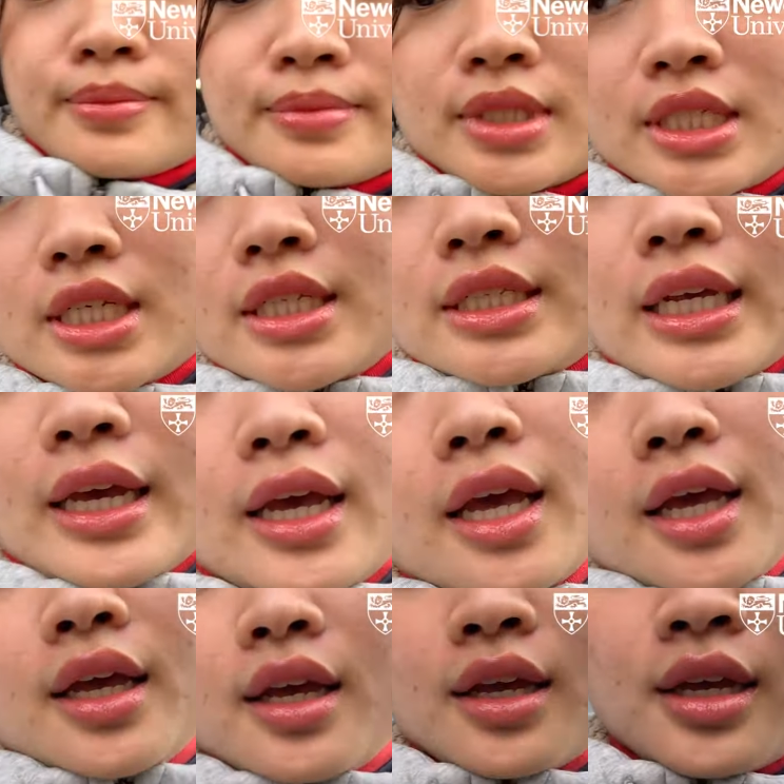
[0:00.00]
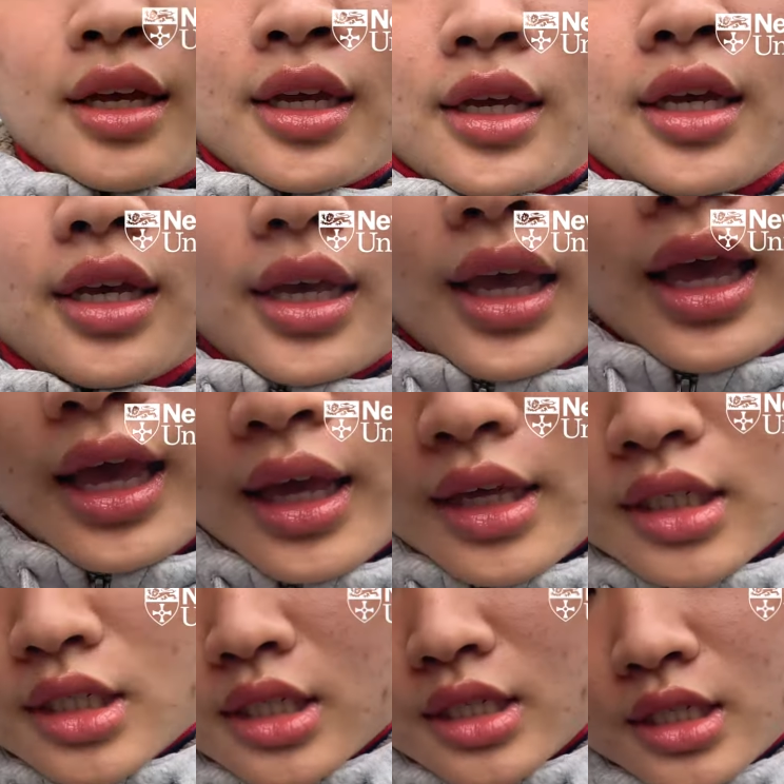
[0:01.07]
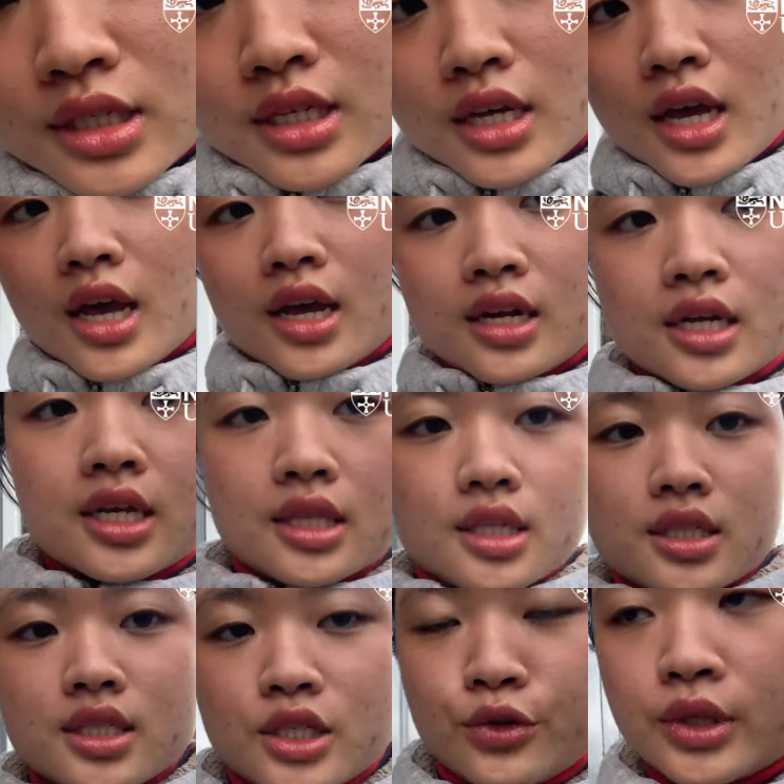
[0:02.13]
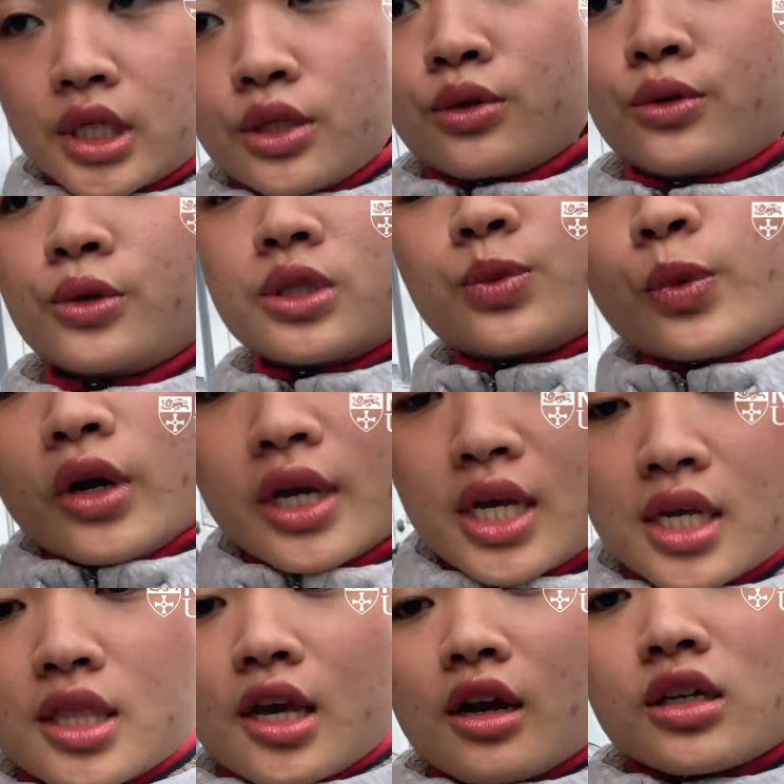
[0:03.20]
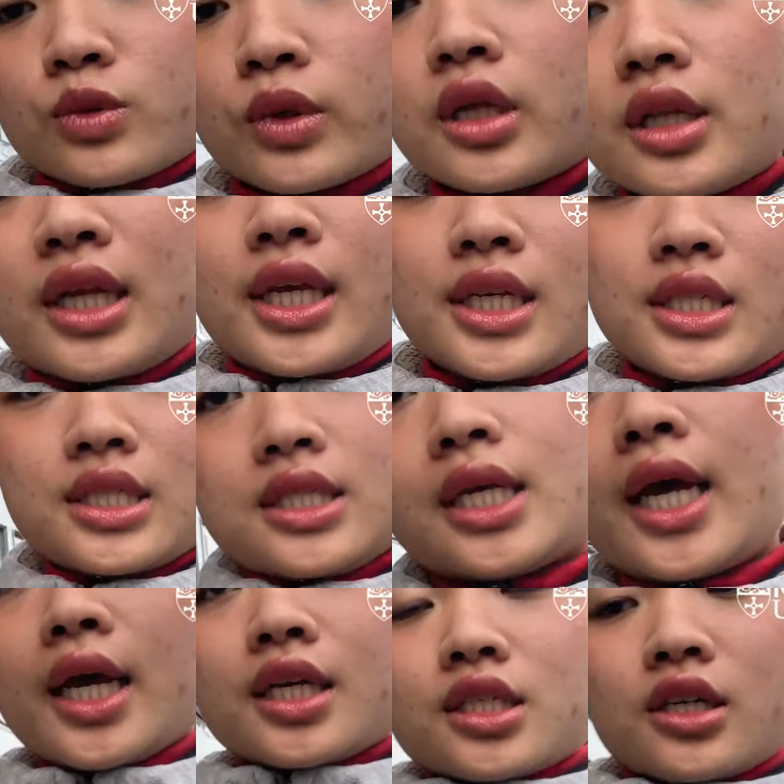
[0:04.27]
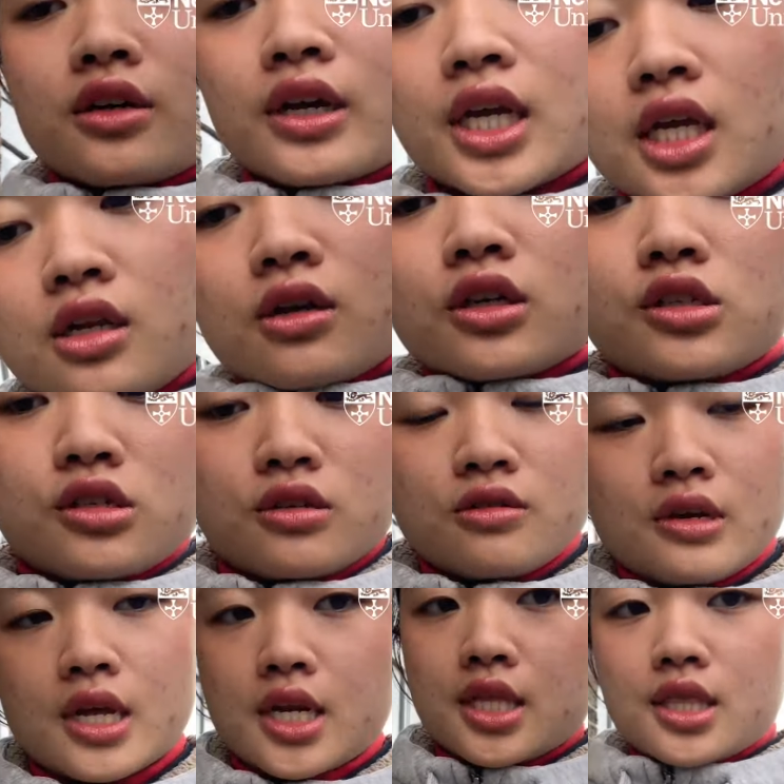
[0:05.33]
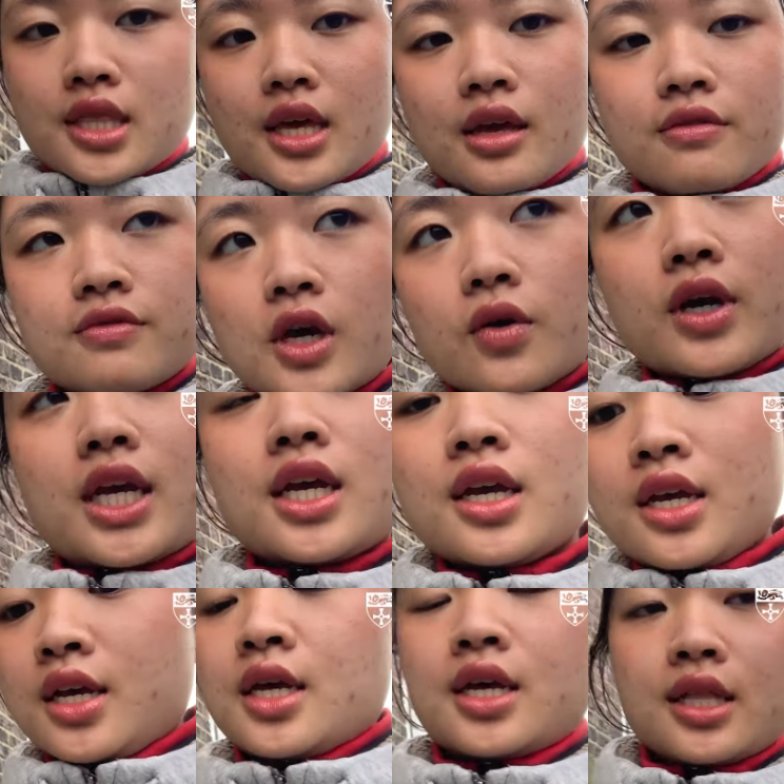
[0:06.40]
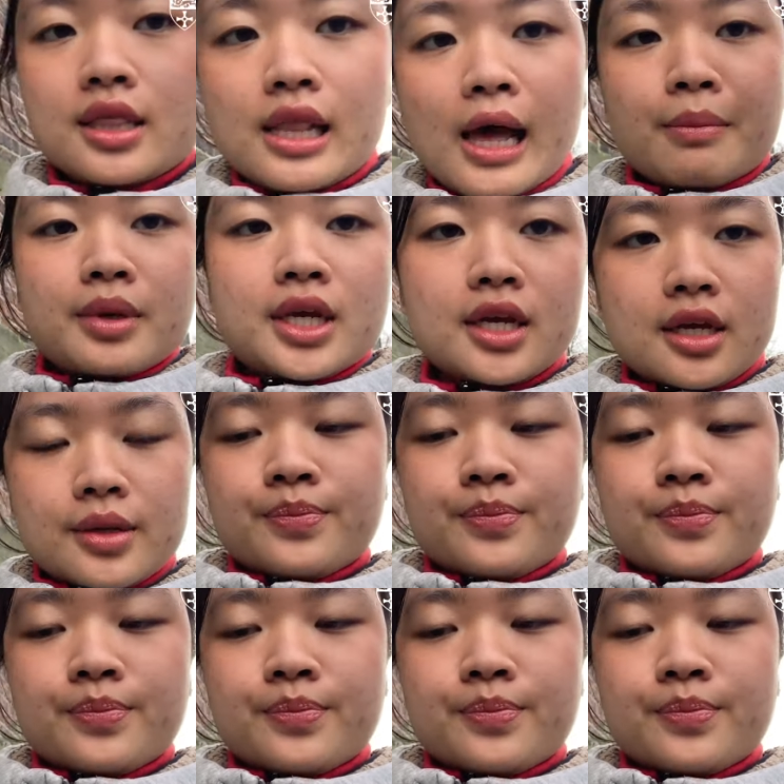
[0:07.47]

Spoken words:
today as another student who's working there as well is sick, so I cannot do anything very labby.